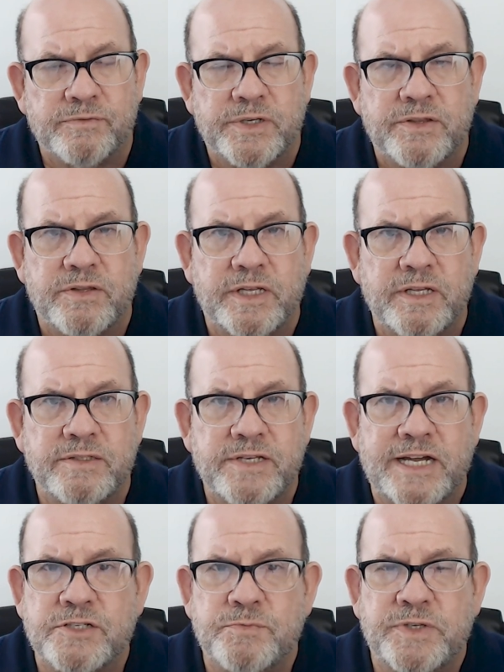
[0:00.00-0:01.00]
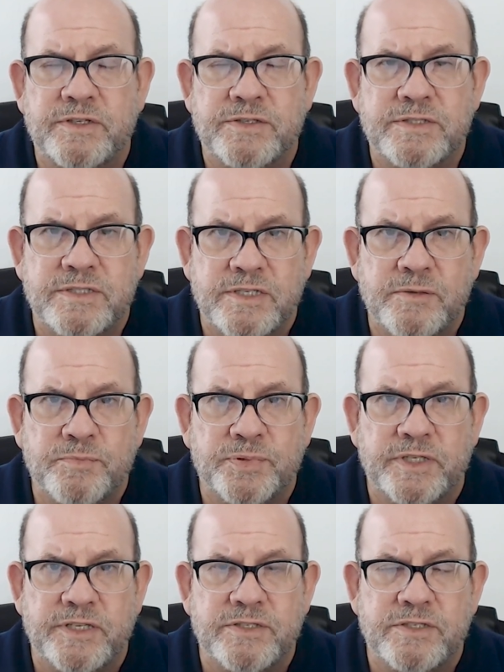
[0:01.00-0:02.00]
everything. Attachment is
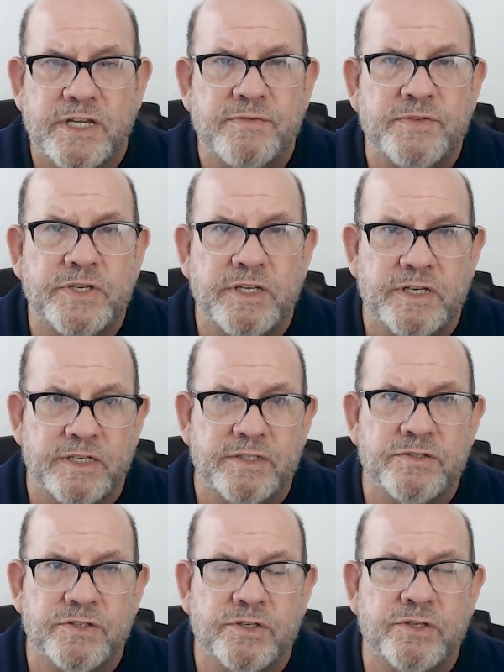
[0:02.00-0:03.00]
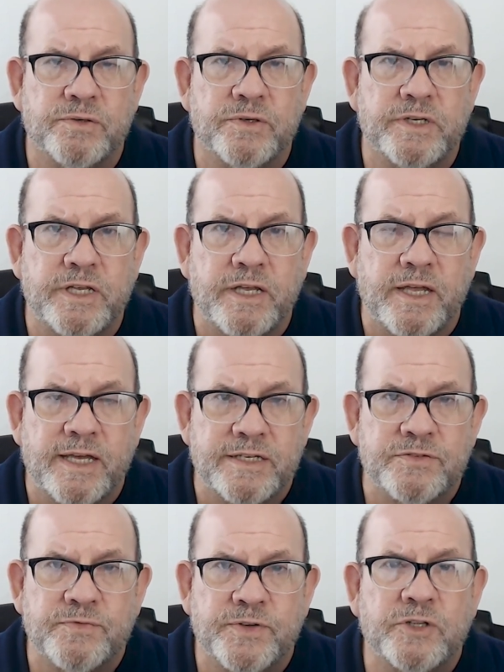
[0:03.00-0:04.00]
simply safety and security
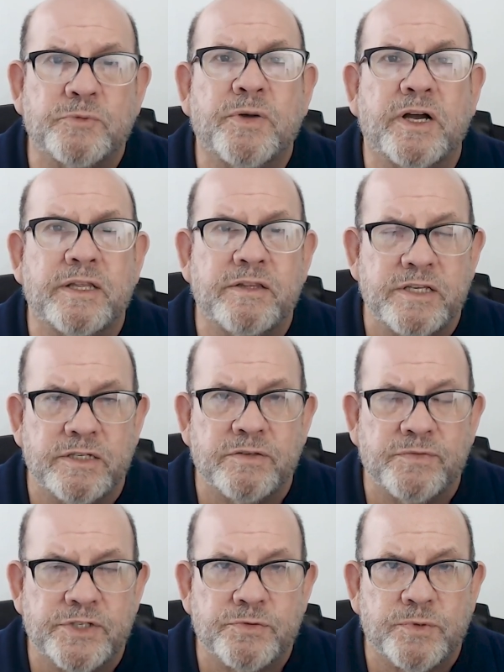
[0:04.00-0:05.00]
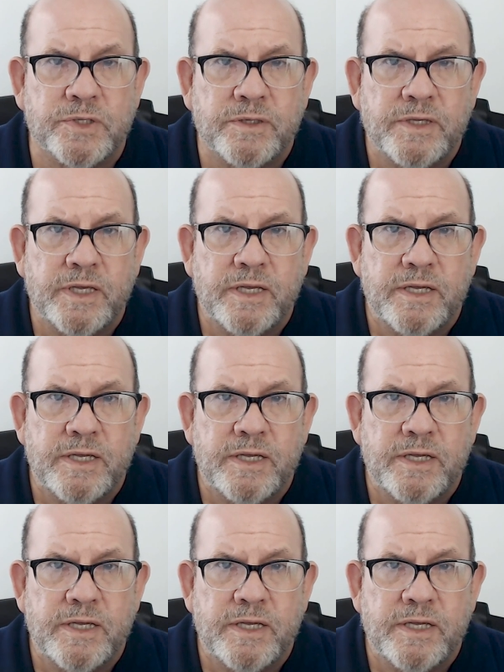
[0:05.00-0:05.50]
as felt by the individual.